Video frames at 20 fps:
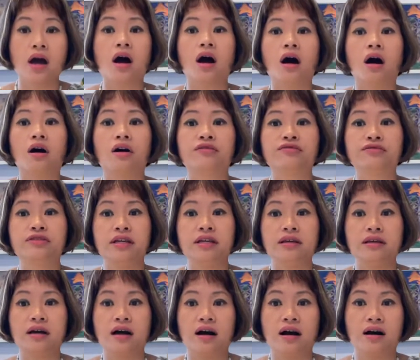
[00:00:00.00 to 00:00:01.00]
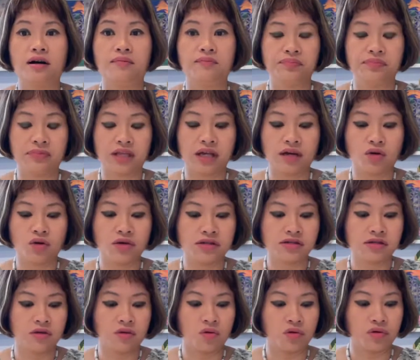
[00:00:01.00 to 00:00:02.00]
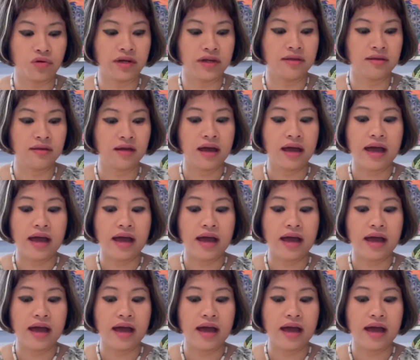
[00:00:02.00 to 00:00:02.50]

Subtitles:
of the crystal grid.